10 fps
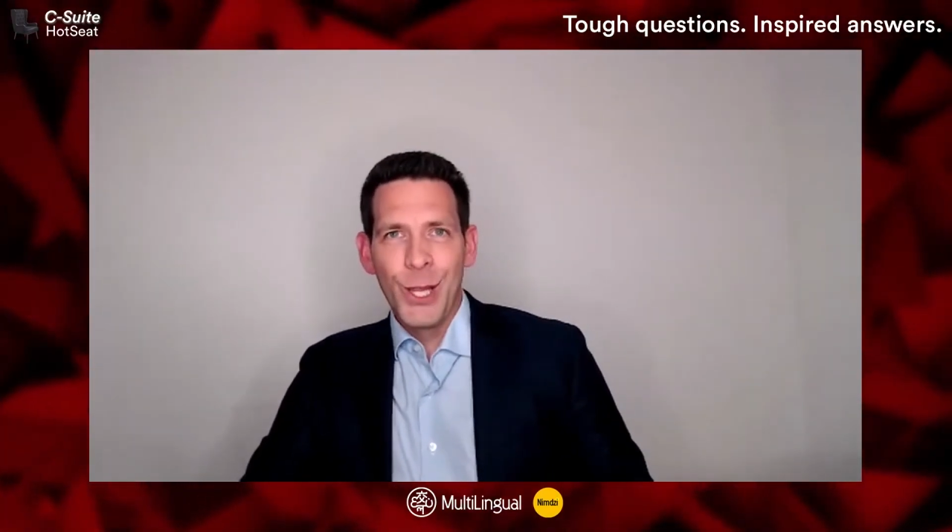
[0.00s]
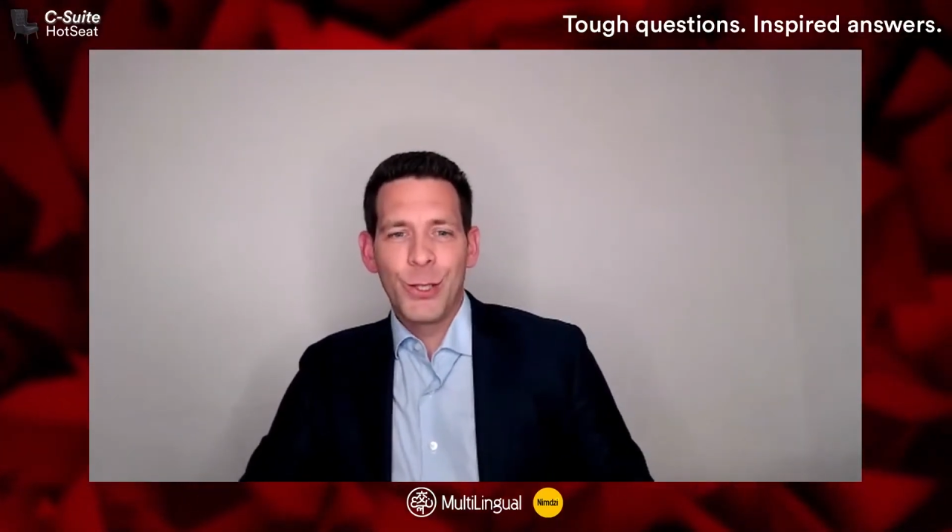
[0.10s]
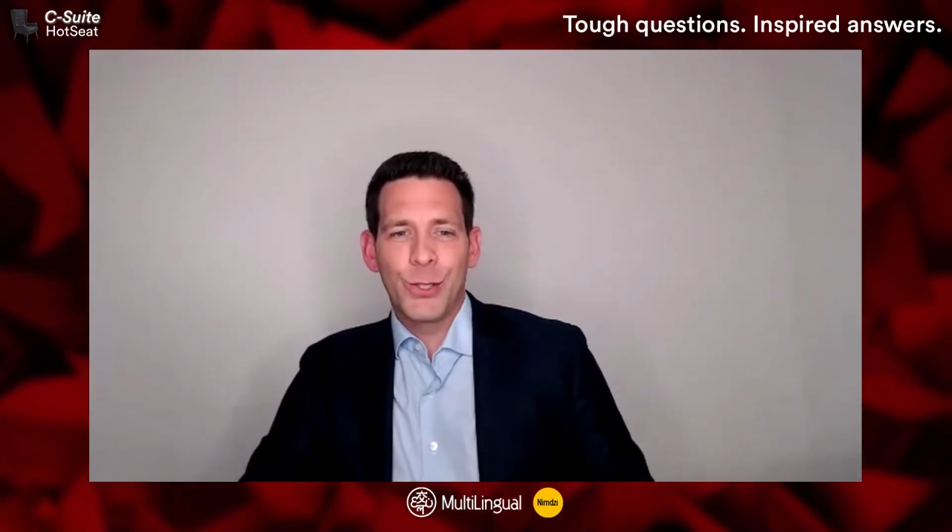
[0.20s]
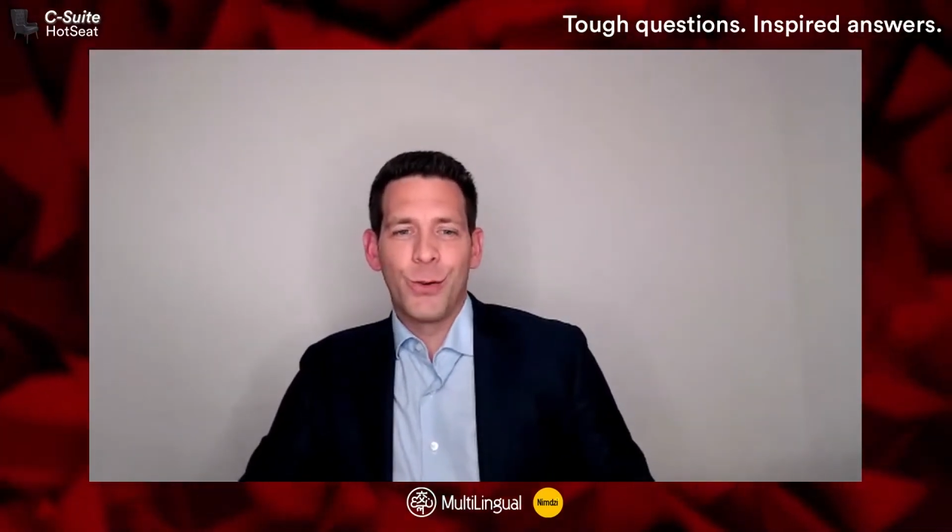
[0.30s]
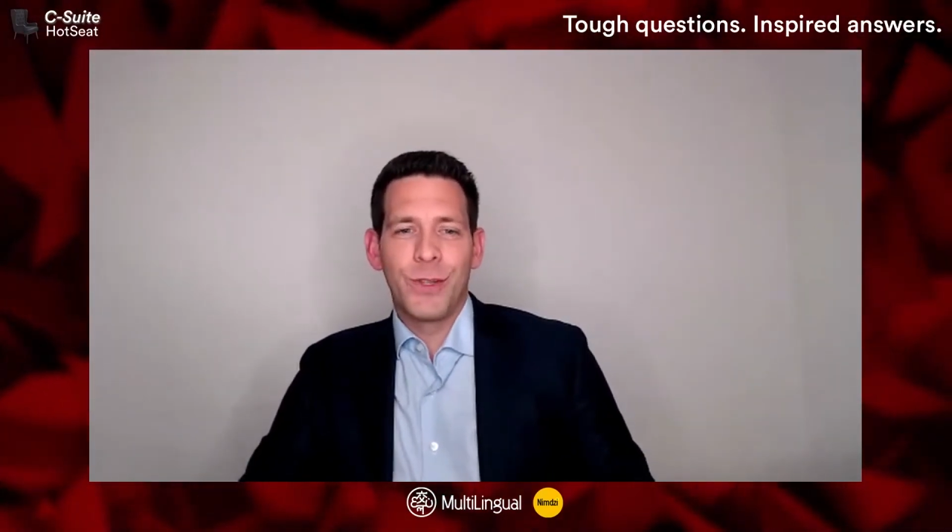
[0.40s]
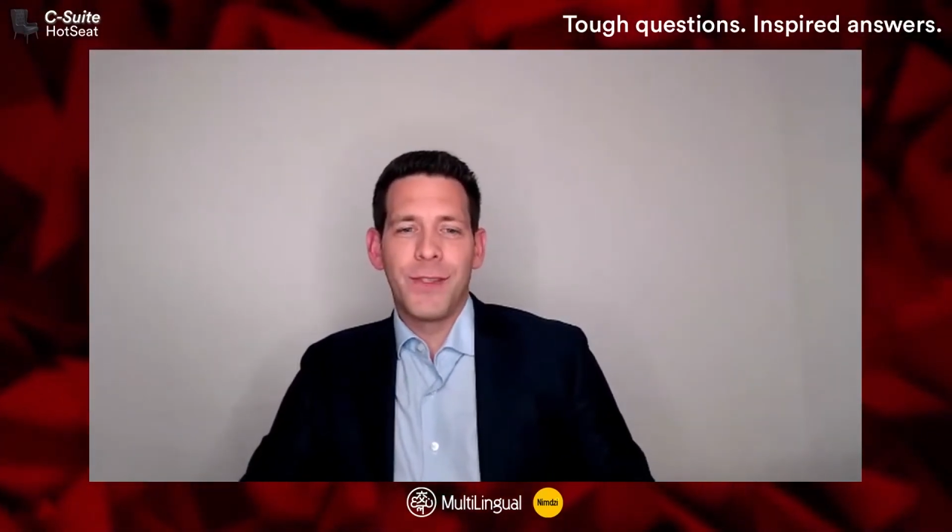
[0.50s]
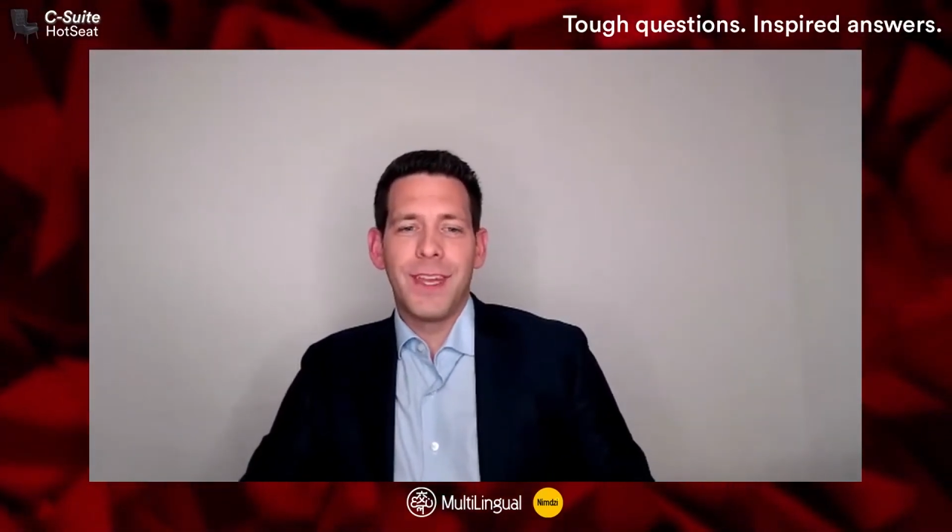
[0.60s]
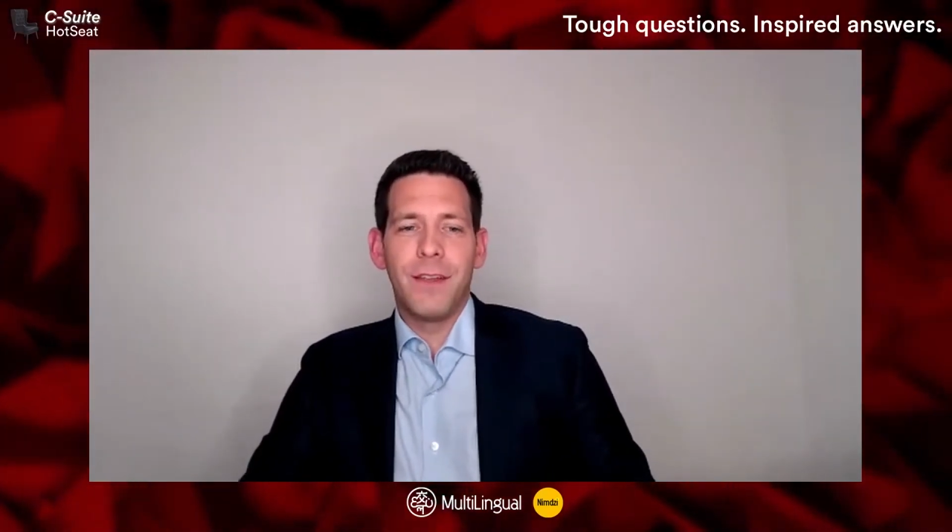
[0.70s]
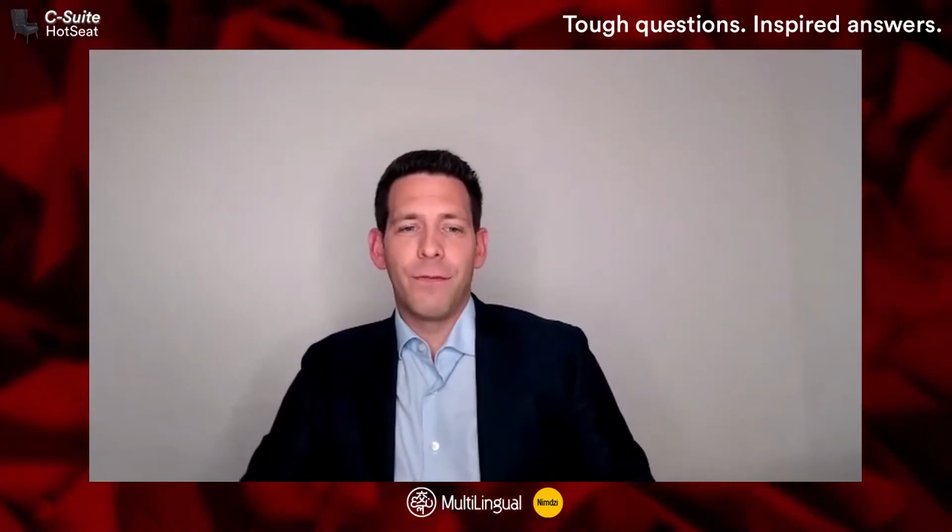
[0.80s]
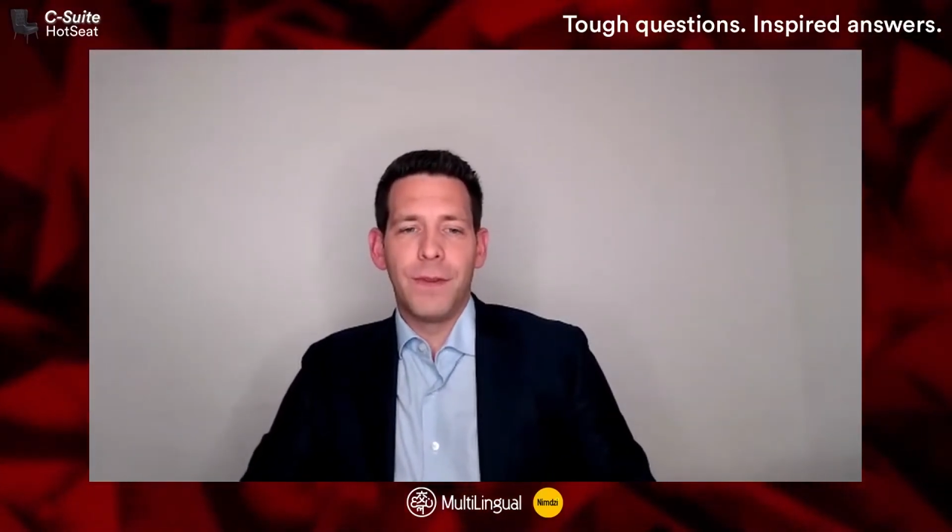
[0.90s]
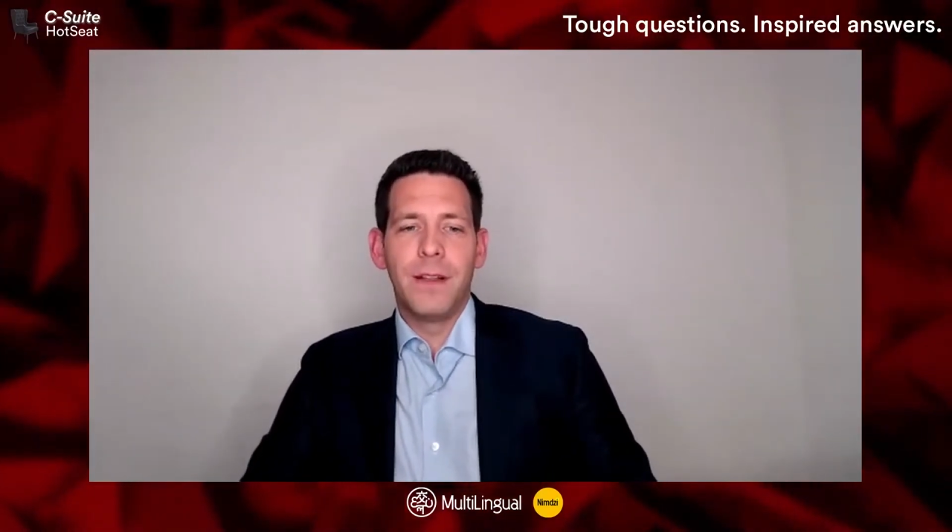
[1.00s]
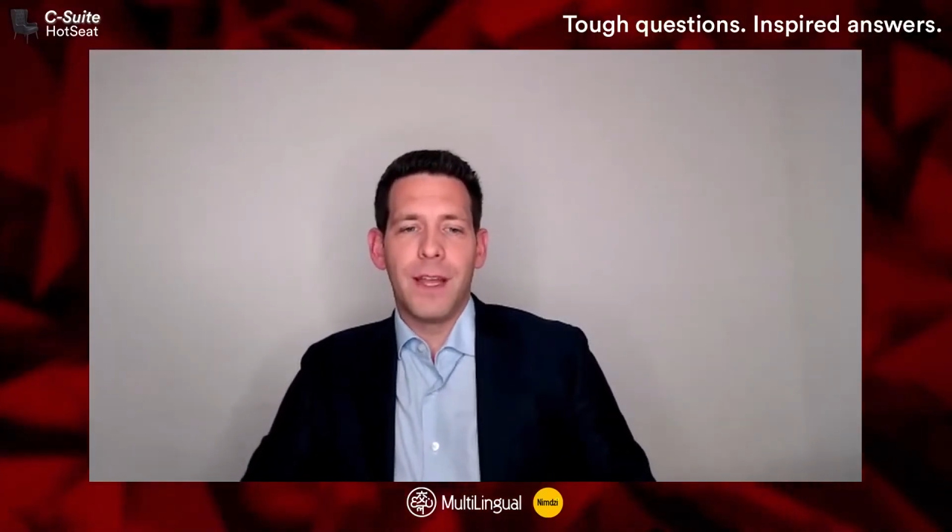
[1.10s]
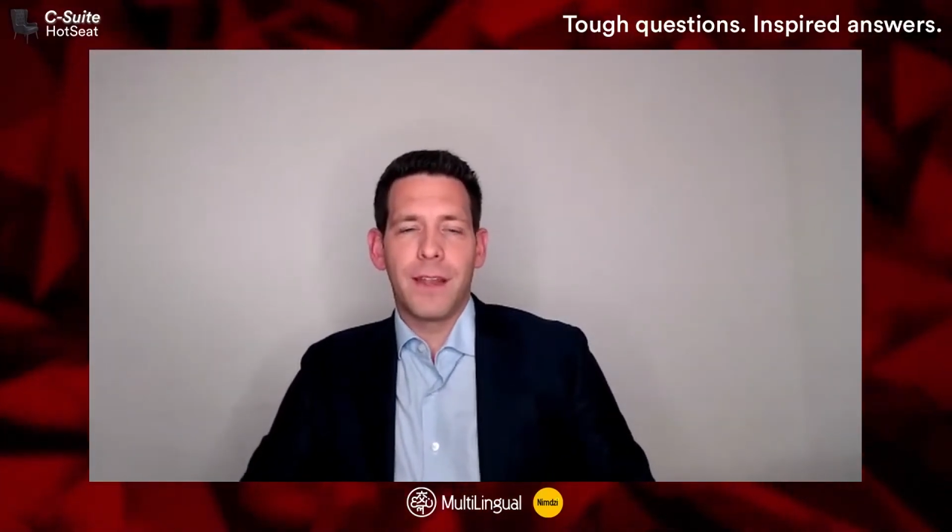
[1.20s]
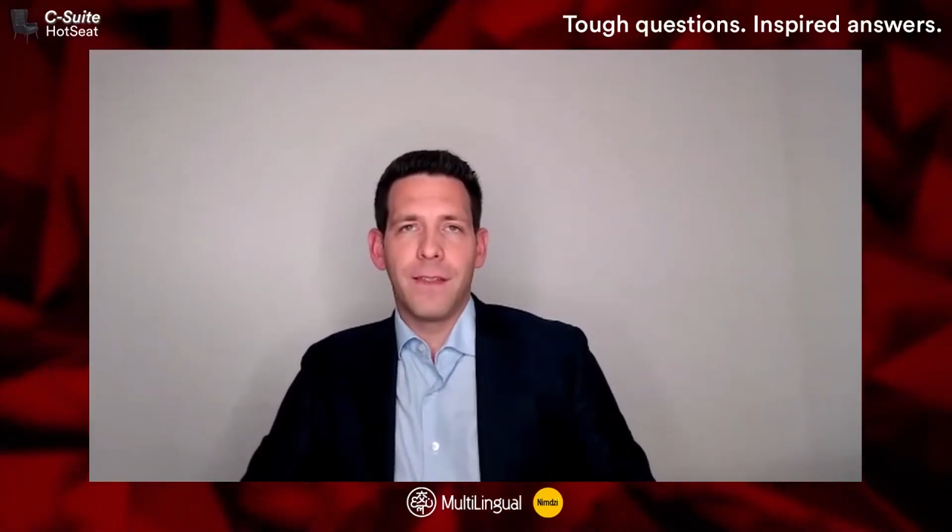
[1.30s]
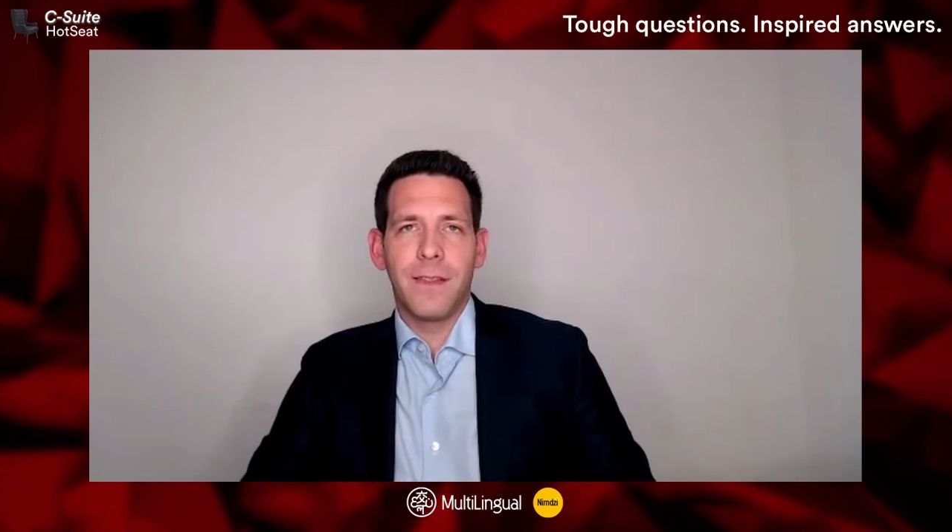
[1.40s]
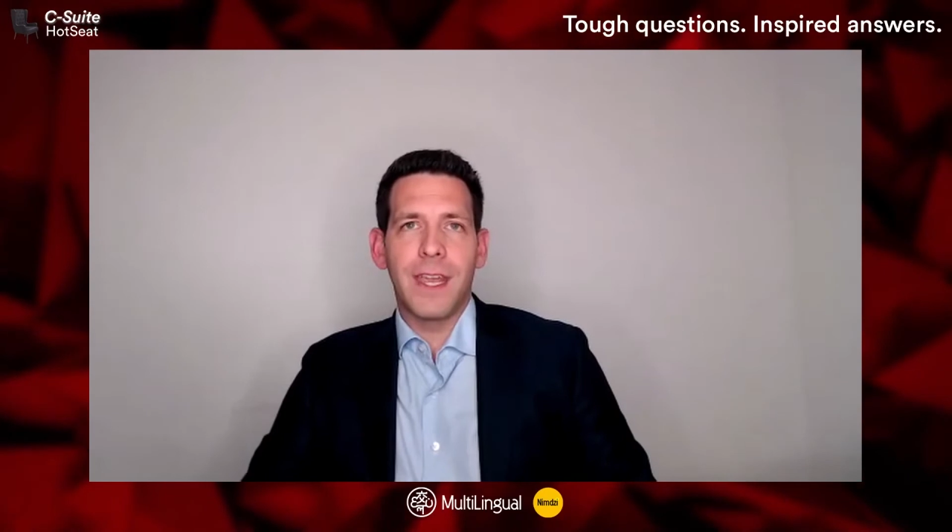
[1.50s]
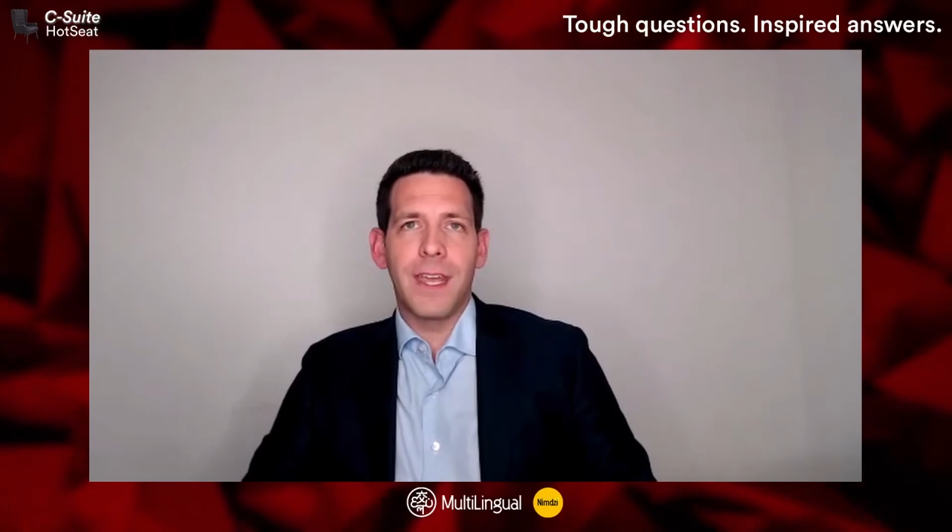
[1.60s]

so that they feel like they